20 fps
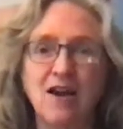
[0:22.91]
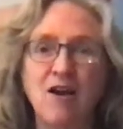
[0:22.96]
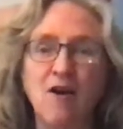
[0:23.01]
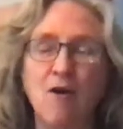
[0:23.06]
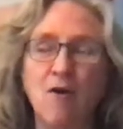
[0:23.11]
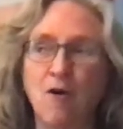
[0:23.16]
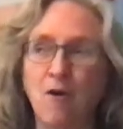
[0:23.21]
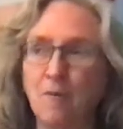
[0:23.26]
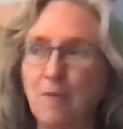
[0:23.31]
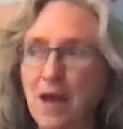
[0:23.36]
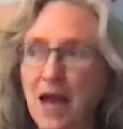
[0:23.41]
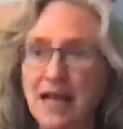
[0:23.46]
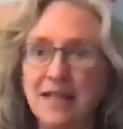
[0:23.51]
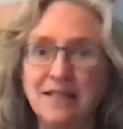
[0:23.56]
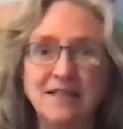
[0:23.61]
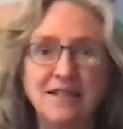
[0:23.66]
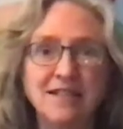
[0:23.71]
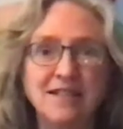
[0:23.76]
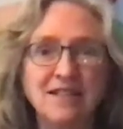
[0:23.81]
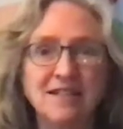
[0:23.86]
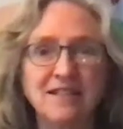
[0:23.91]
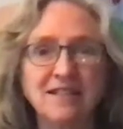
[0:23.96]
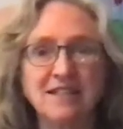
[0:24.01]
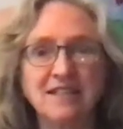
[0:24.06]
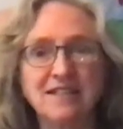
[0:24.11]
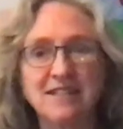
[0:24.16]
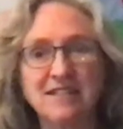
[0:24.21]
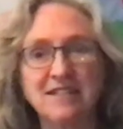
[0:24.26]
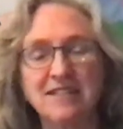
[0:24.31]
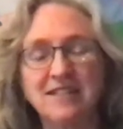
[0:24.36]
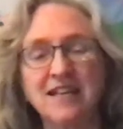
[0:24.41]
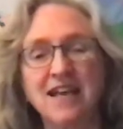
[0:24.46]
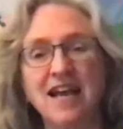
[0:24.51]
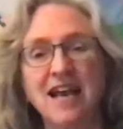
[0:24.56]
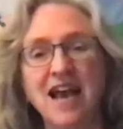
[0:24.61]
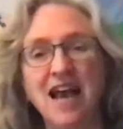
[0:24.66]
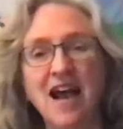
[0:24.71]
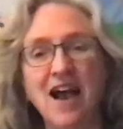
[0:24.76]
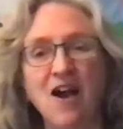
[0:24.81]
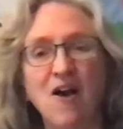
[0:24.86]
or pencils
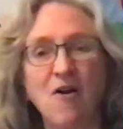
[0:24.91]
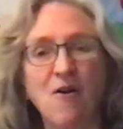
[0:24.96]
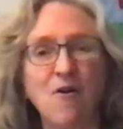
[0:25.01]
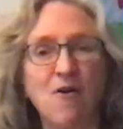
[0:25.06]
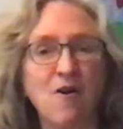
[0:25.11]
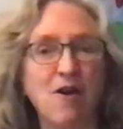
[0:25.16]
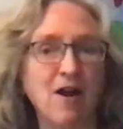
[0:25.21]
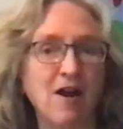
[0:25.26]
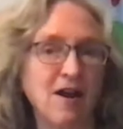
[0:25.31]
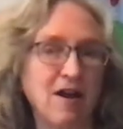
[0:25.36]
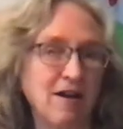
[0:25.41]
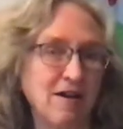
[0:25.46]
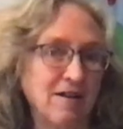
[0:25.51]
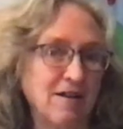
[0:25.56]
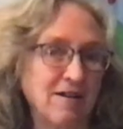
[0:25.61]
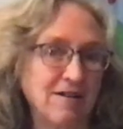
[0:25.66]
or